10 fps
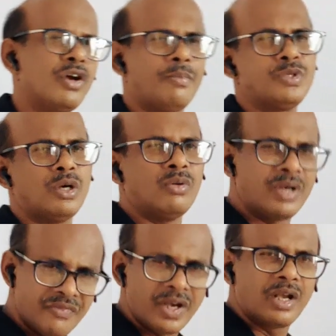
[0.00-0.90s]
you observe,
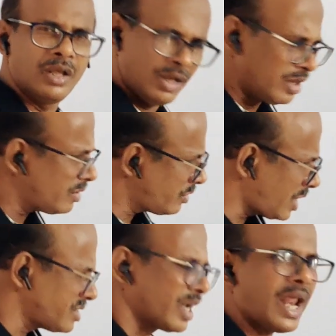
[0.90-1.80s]
definitely there
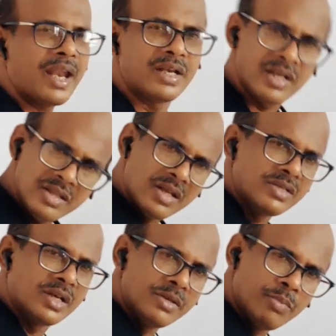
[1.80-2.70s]
is a clarity, there
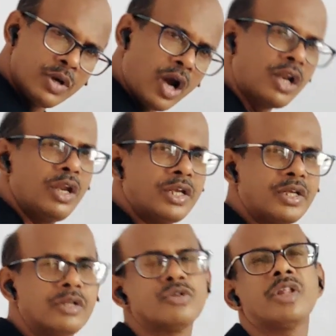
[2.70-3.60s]
is a simple
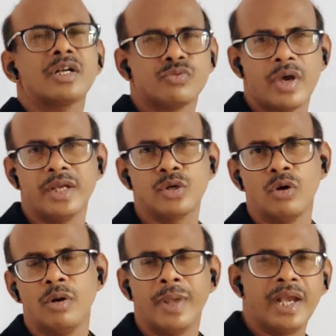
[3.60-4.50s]
continuation. So that's why I
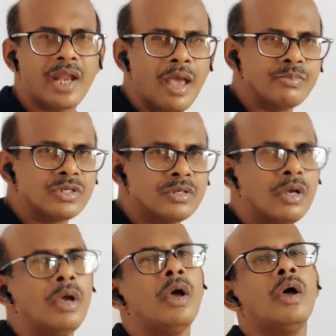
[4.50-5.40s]
told many times.
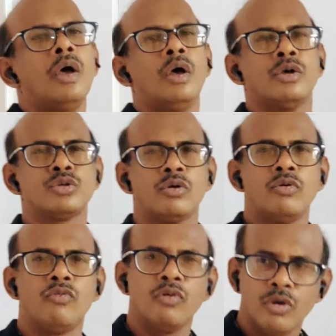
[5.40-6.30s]

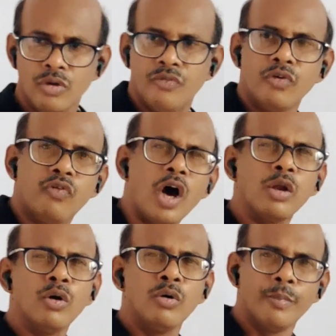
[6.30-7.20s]
So if you
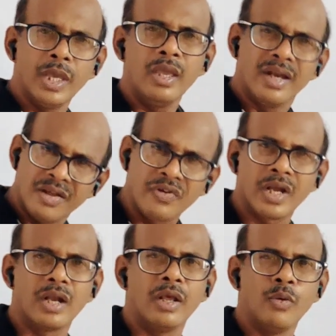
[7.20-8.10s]
follow me,
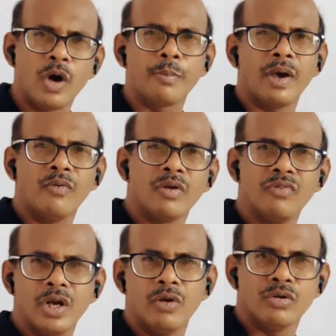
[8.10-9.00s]
definitely one by one
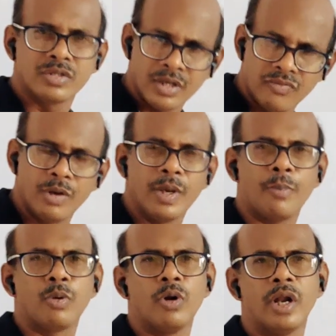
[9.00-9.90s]
videos, it will be
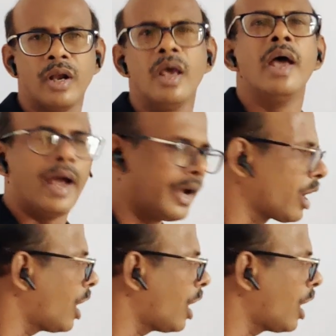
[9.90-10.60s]
uploaded, and a